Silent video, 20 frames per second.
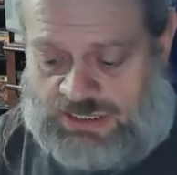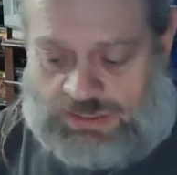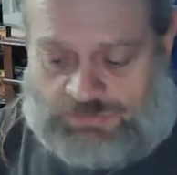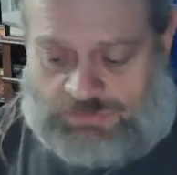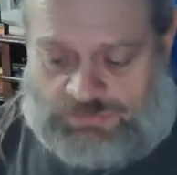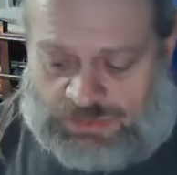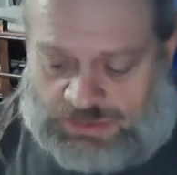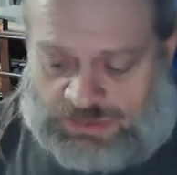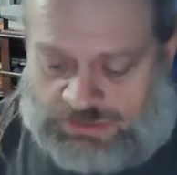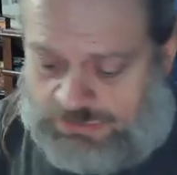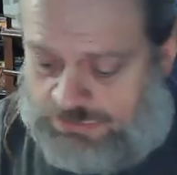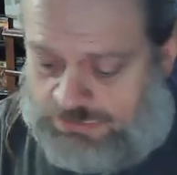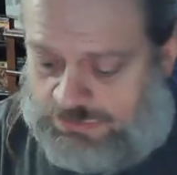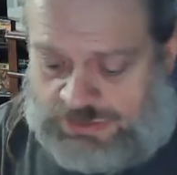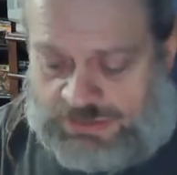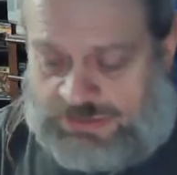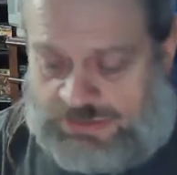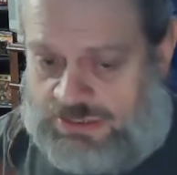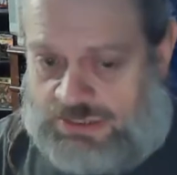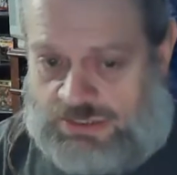I've not
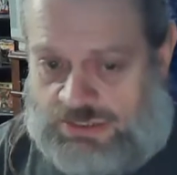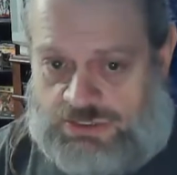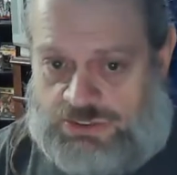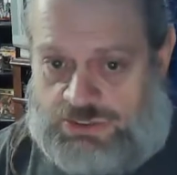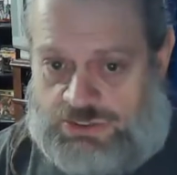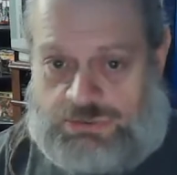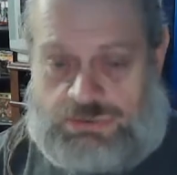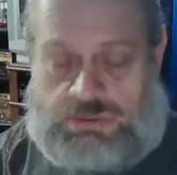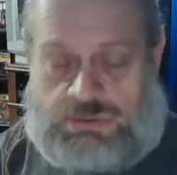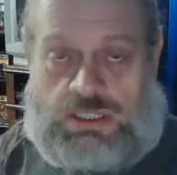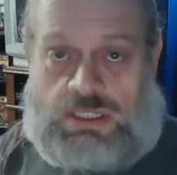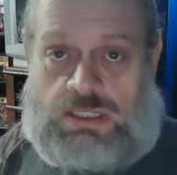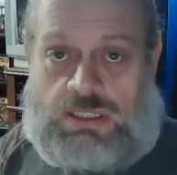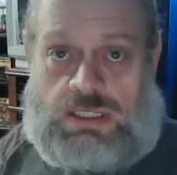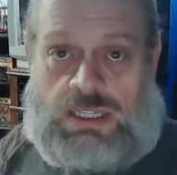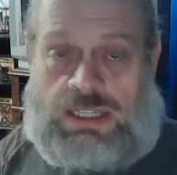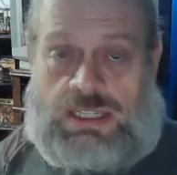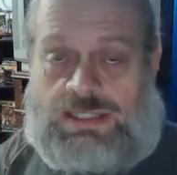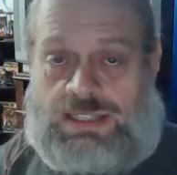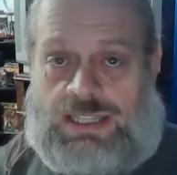tasted the juice, nothing
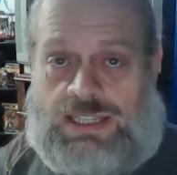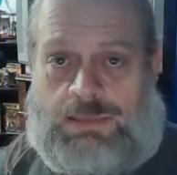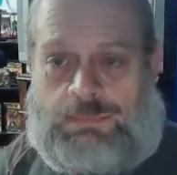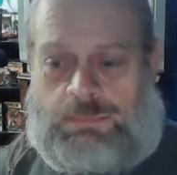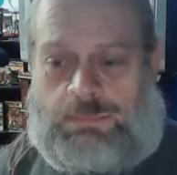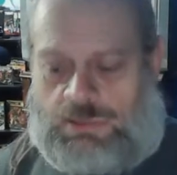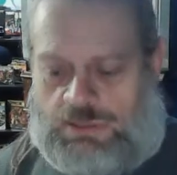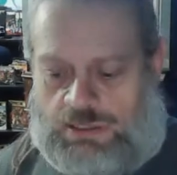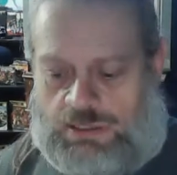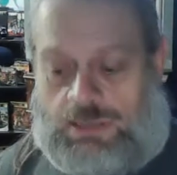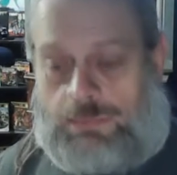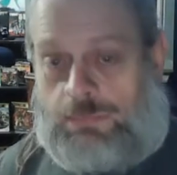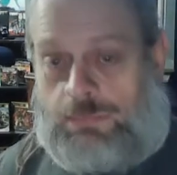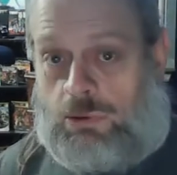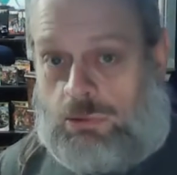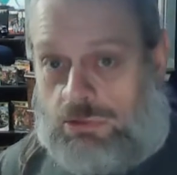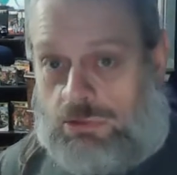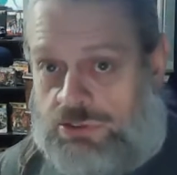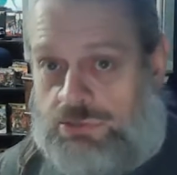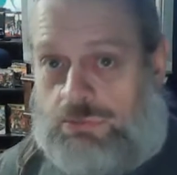like that. But uh, I'm
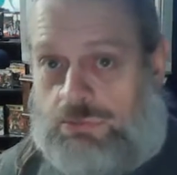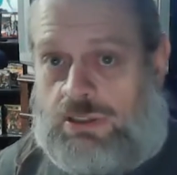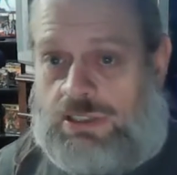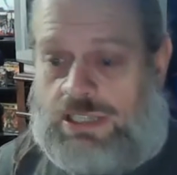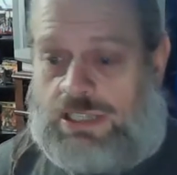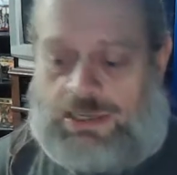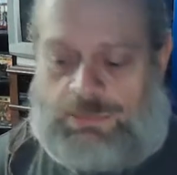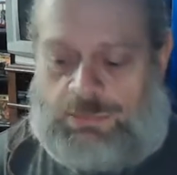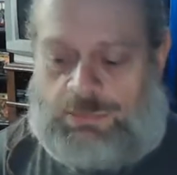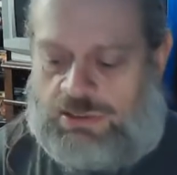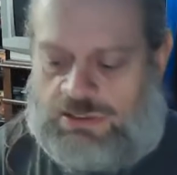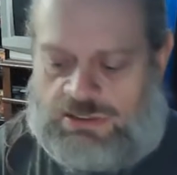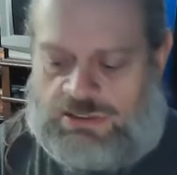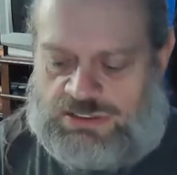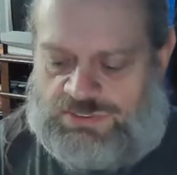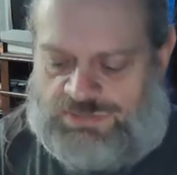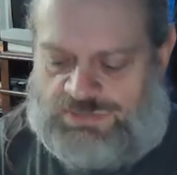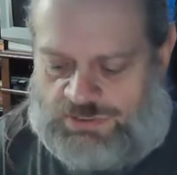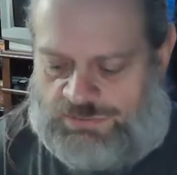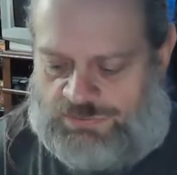going to on camera here
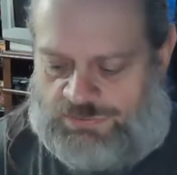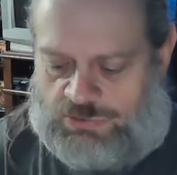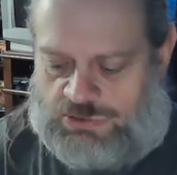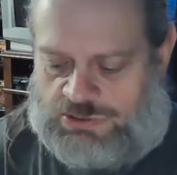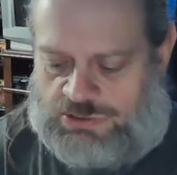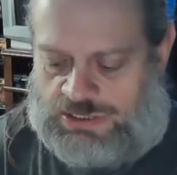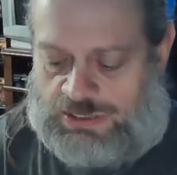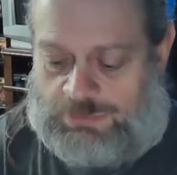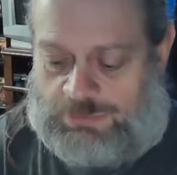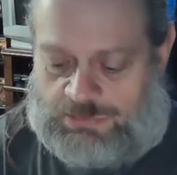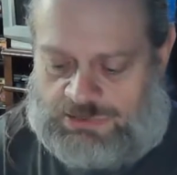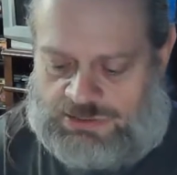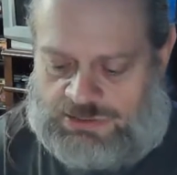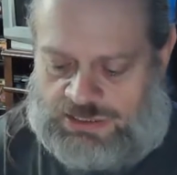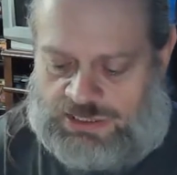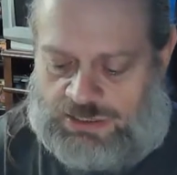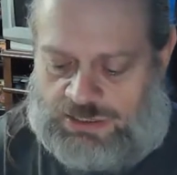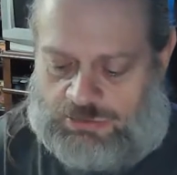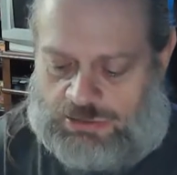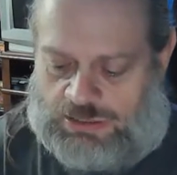just for the first time and
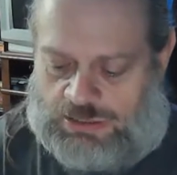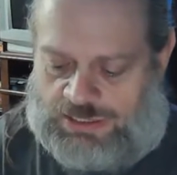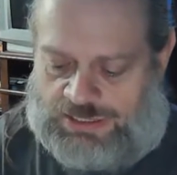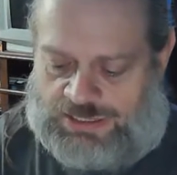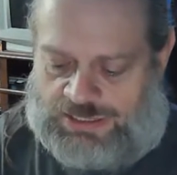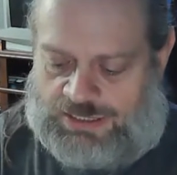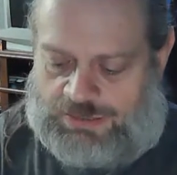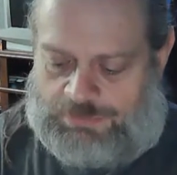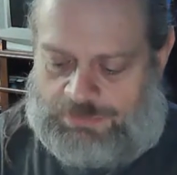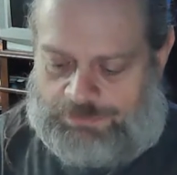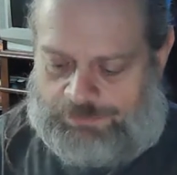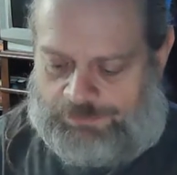see how I like it.